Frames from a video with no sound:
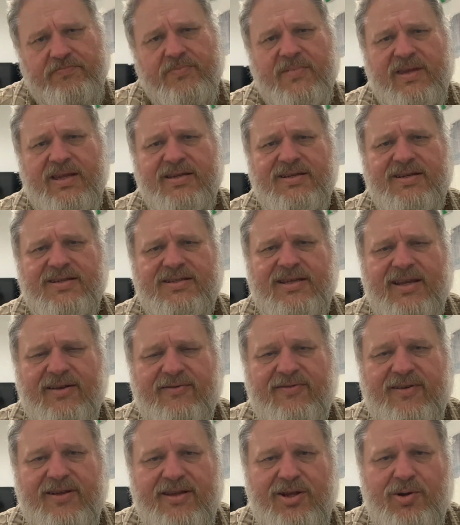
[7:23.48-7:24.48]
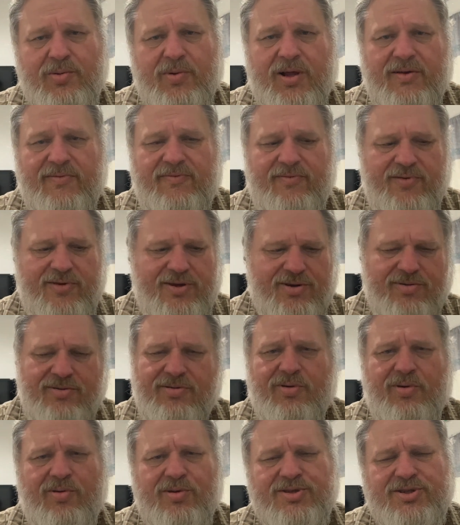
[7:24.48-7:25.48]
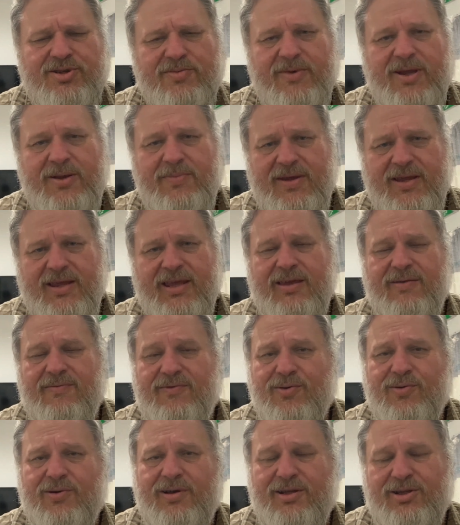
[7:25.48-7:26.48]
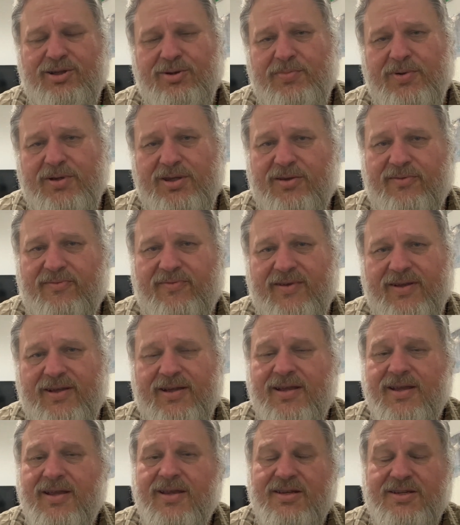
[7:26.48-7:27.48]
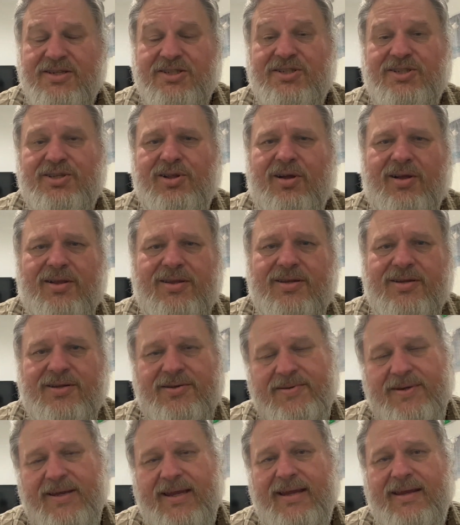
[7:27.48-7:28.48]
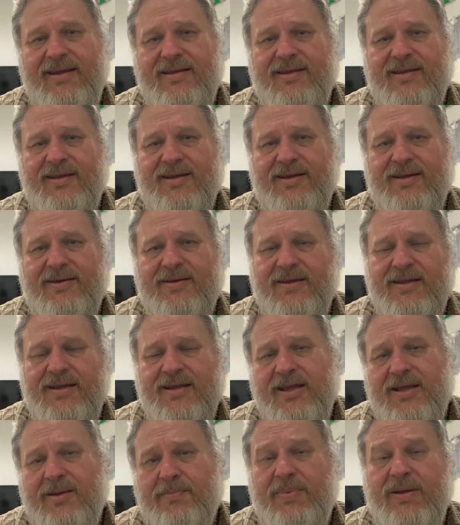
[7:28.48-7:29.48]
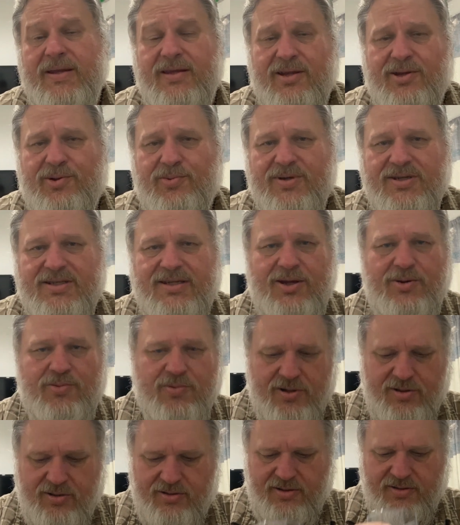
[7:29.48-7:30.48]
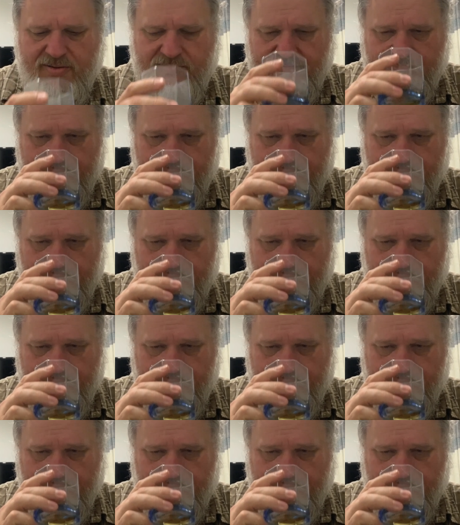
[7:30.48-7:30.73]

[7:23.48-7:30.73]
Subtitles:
this is definitely one for you. Also maybe give you a little bit of a start in the peated whiskey world.